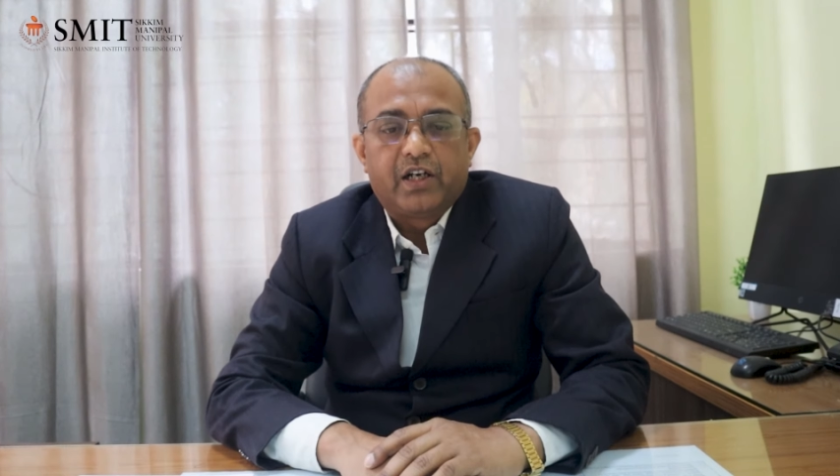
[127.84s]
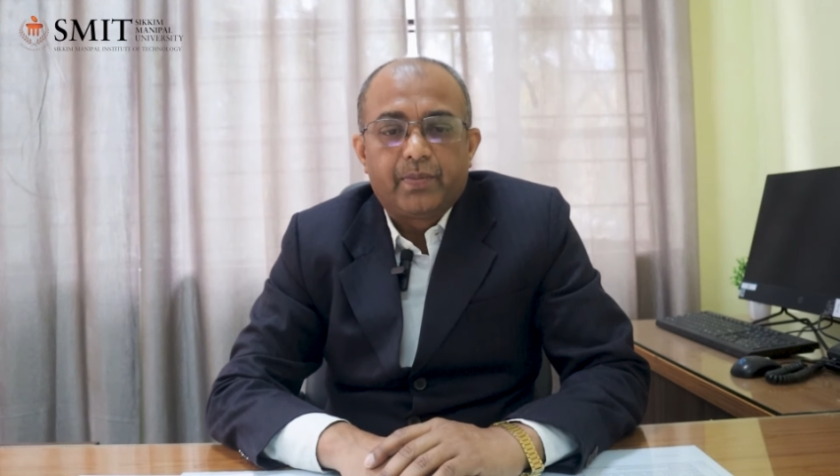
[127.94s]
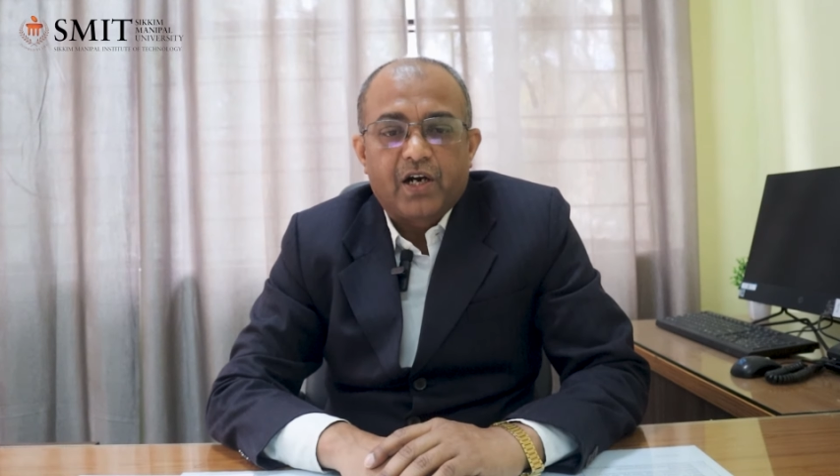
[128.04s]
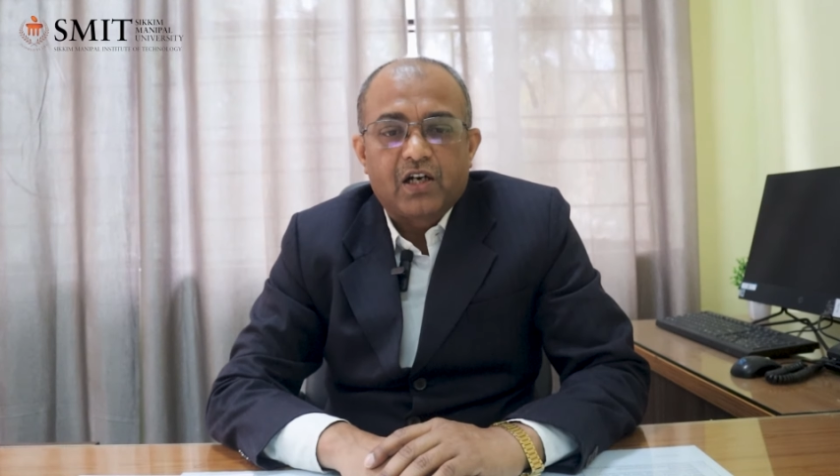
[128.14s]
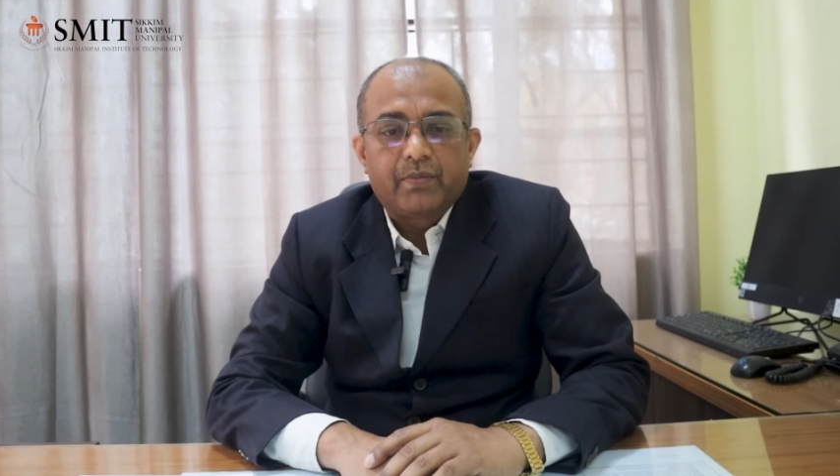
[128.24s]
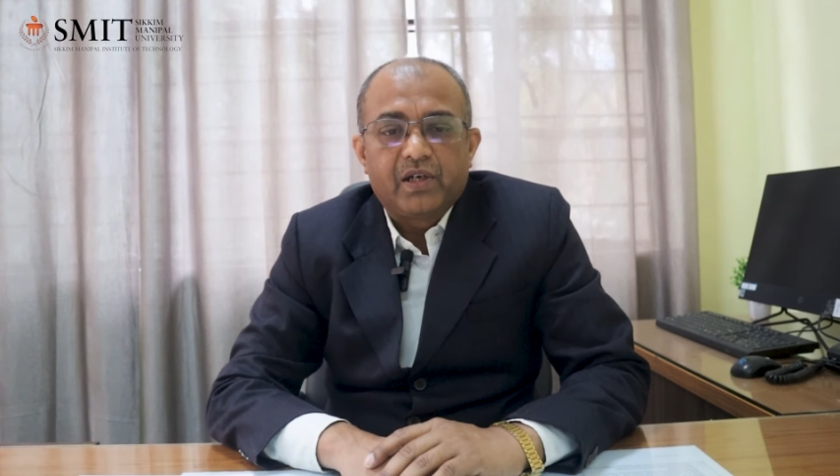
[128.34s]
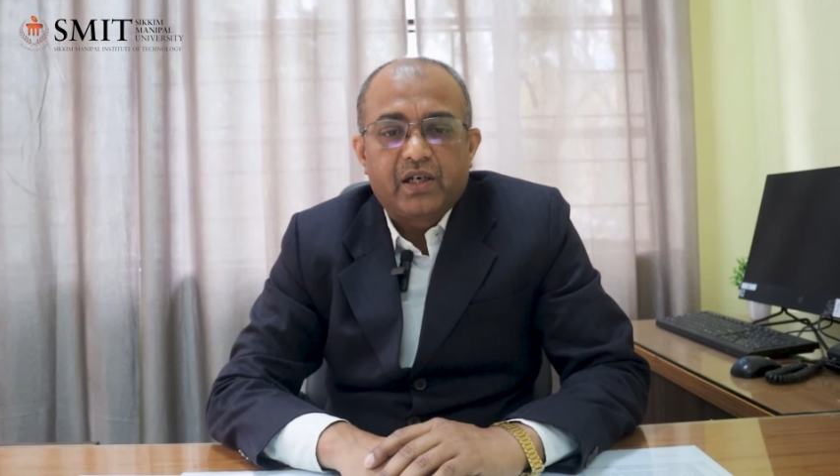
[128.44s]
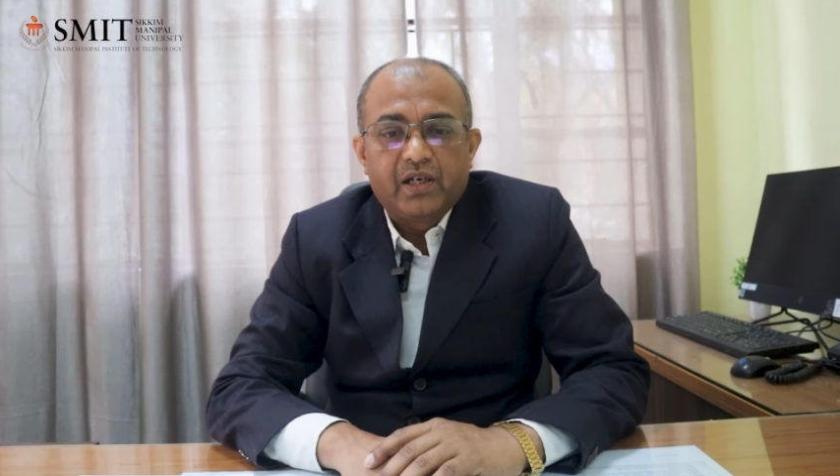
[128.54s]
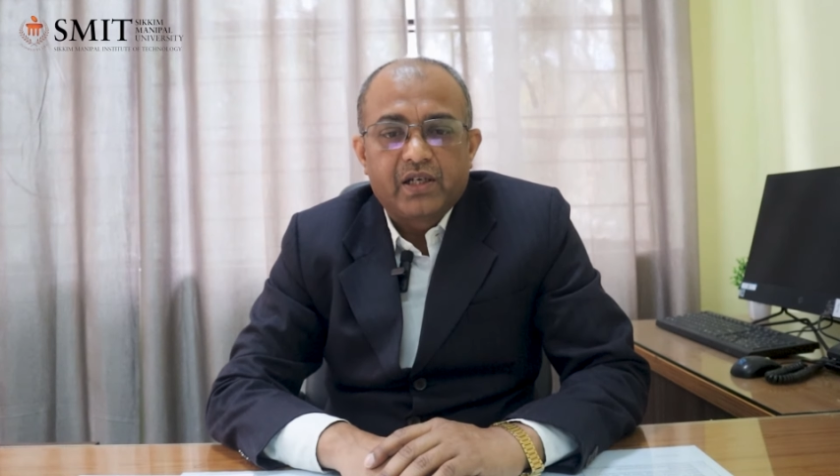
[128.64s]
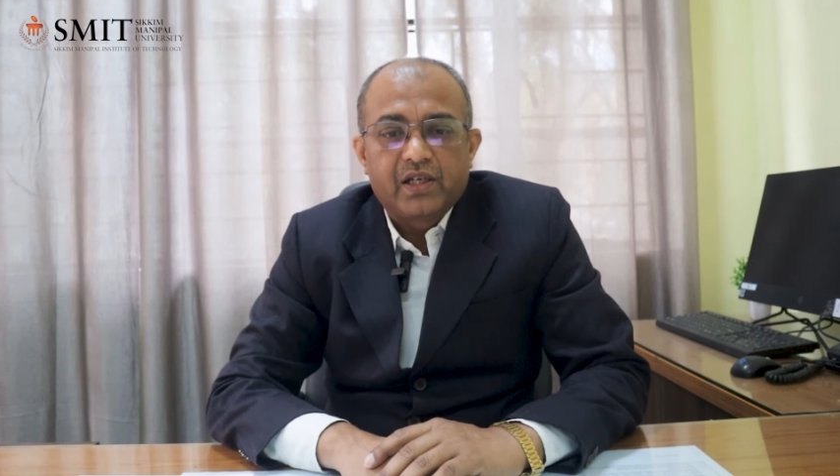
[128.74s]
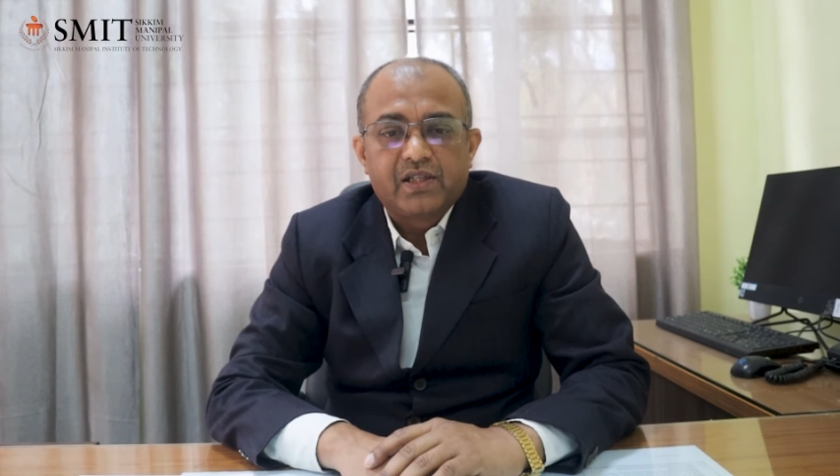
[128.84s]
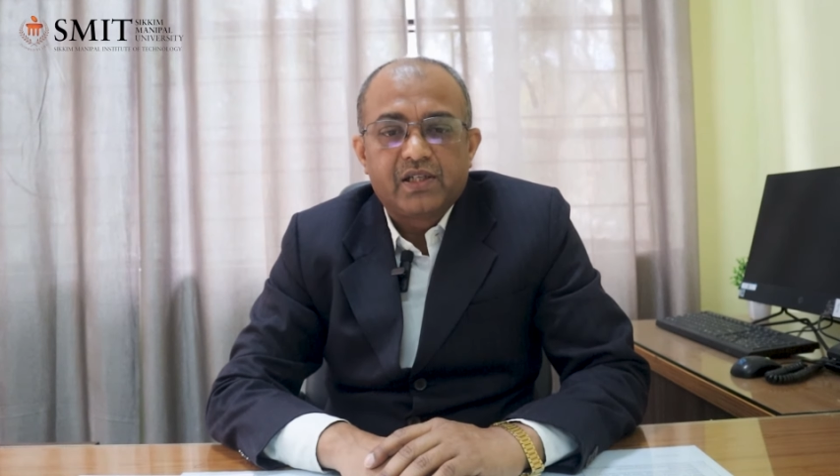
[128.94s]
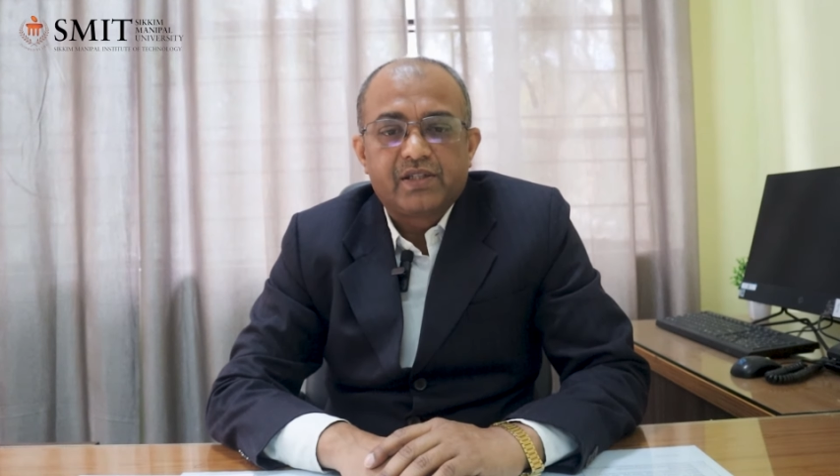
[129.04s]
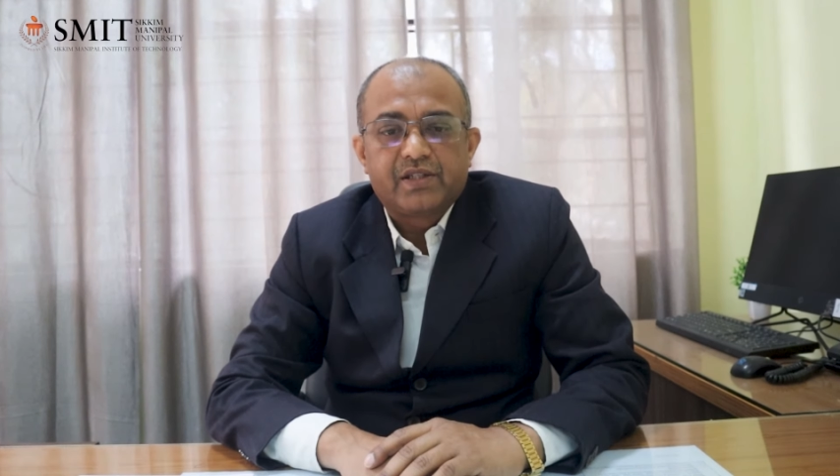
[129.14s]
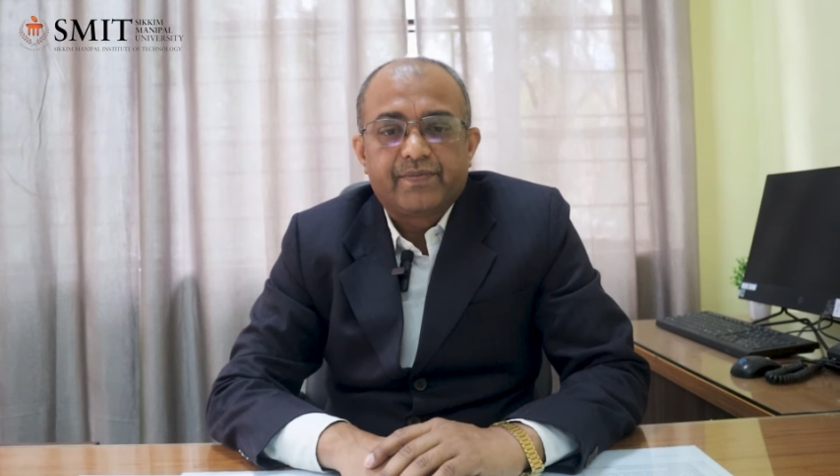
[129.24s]
The department
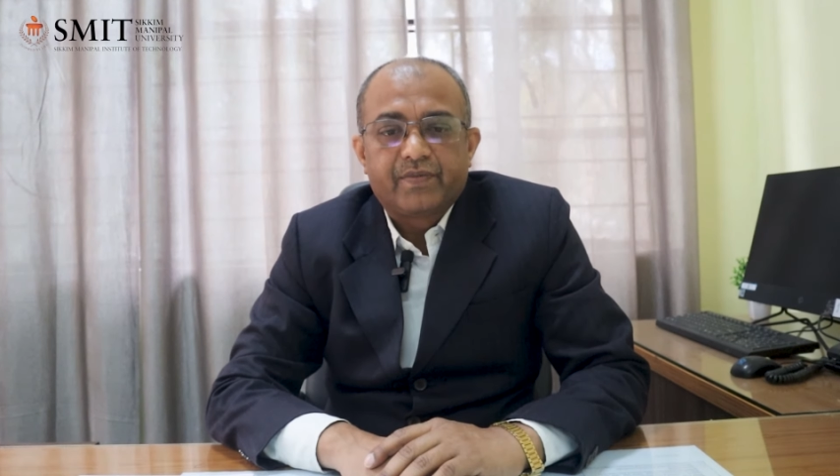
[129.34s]
encourages